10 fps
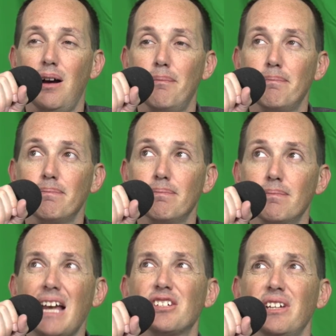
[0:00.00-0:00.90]
Actually,
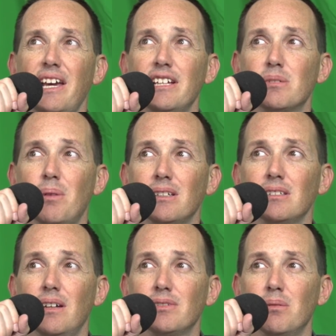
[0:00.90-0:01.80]
8 spots left. Somebody
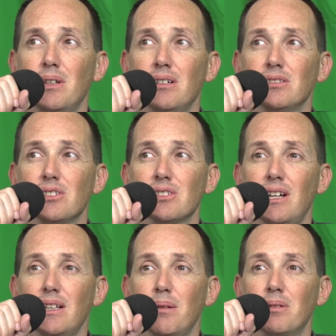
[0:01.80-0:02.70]
else just signed up today.